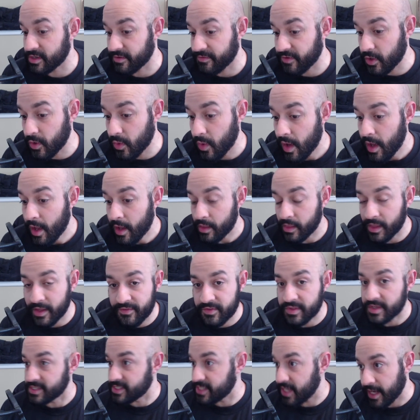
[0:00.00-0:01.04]
If you live
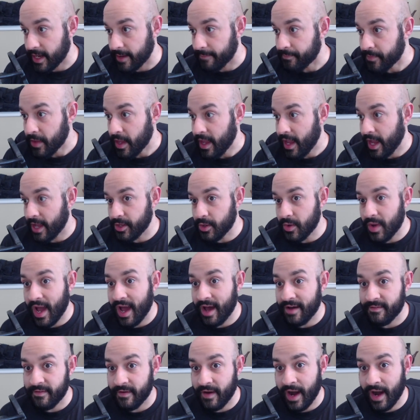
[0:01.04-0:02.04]
in the city and you have